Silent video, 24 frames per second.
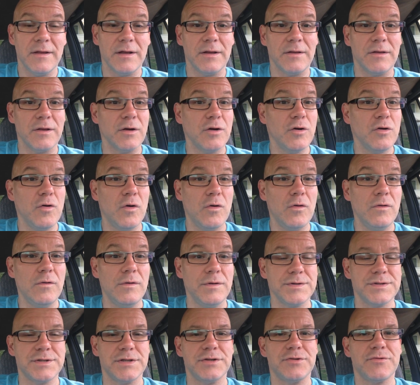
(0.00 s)
the, the
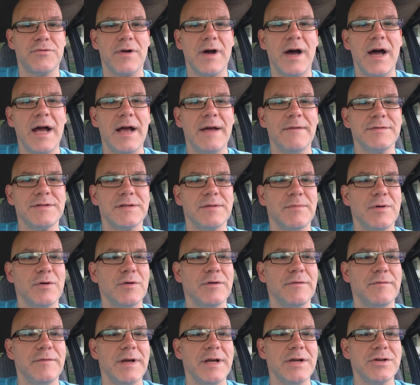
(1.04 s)
goals, the drives, the
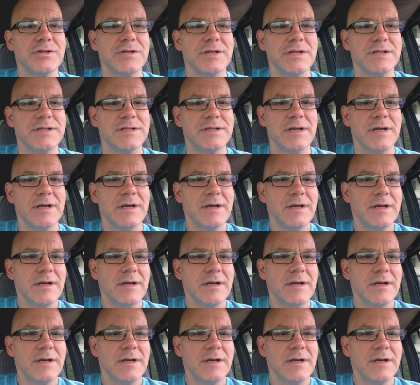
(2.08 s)
motivations,